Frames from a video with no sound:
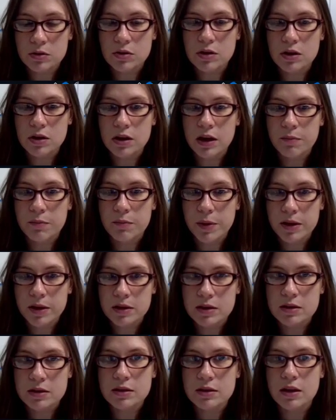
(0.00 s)
So you can
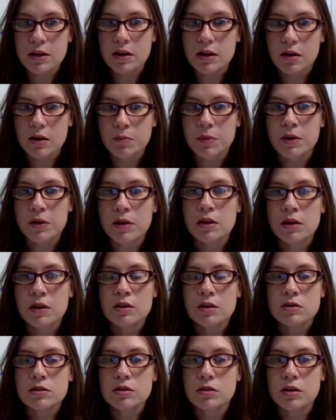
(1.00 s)
have buttons set up
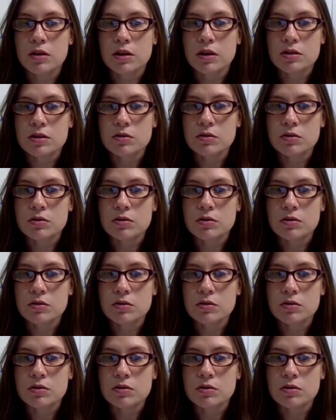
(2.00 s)
so